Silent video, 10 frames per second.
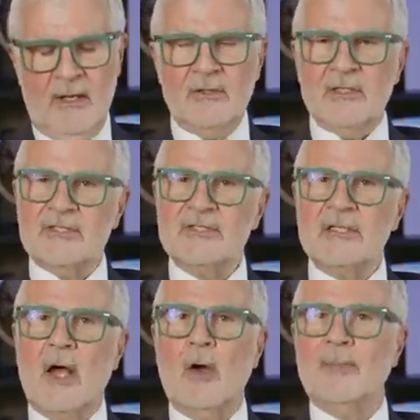to
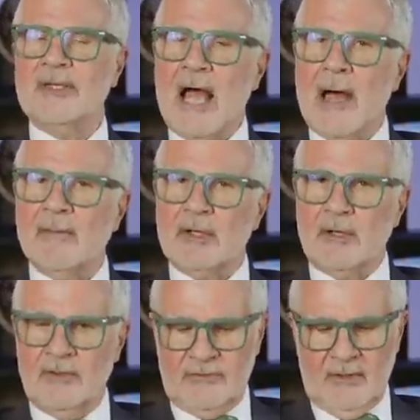sell
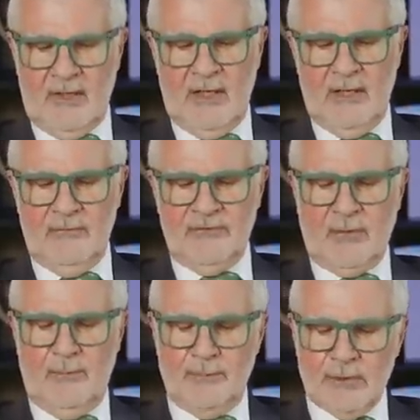pedometers. It was
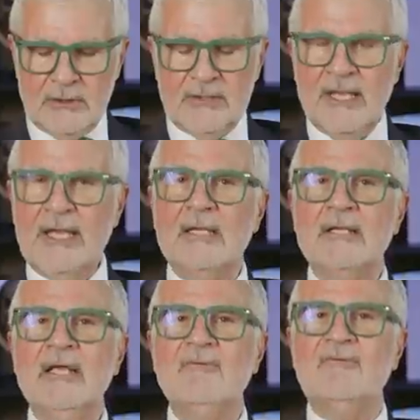
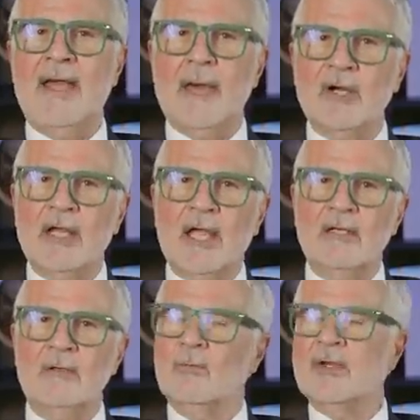completely
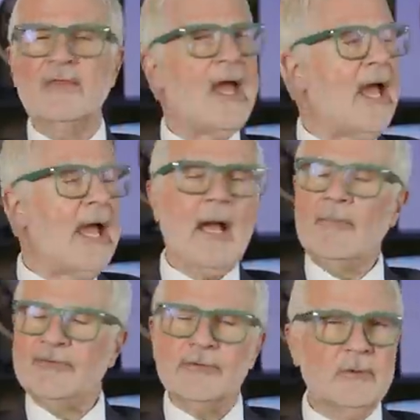fabricated with
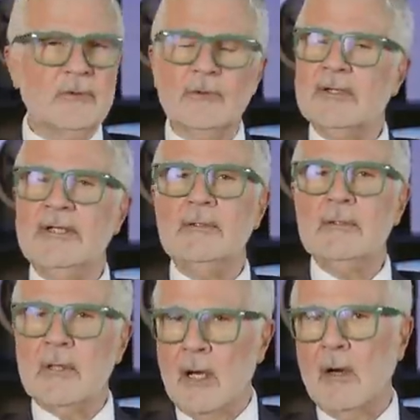absolutely
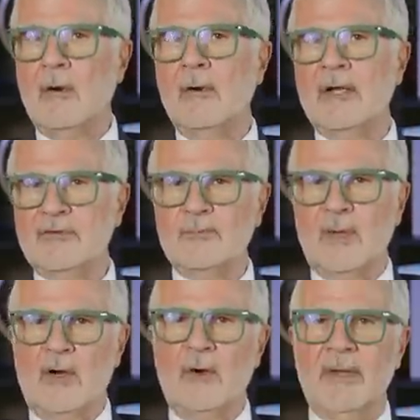no
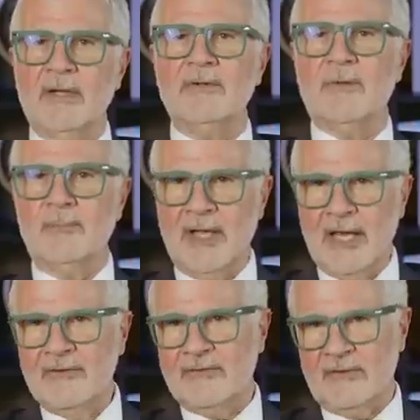experimental
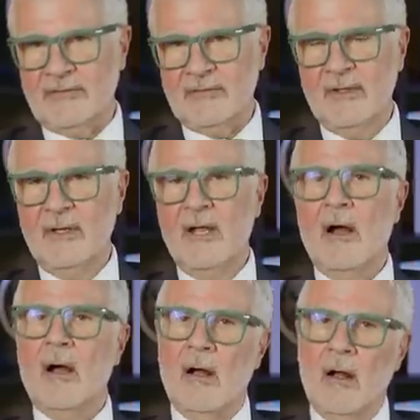basis.
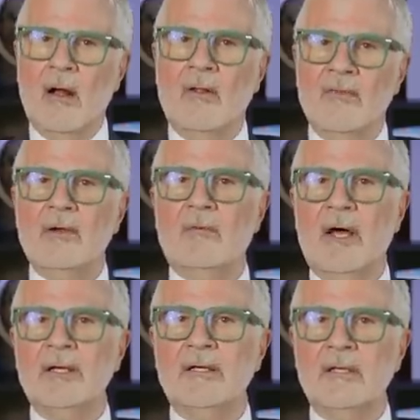All they
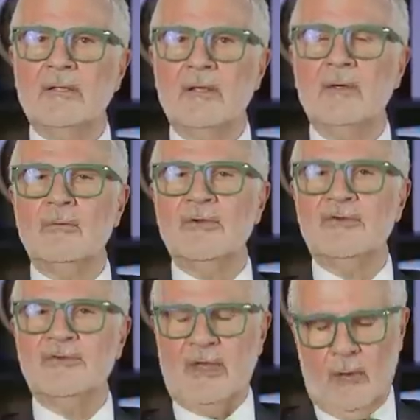wanted to do
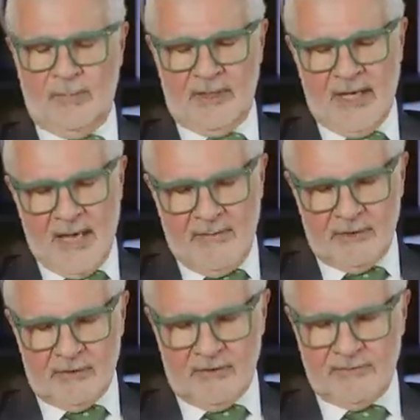was sell
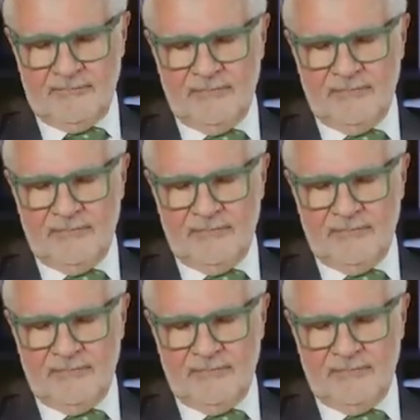pedometers.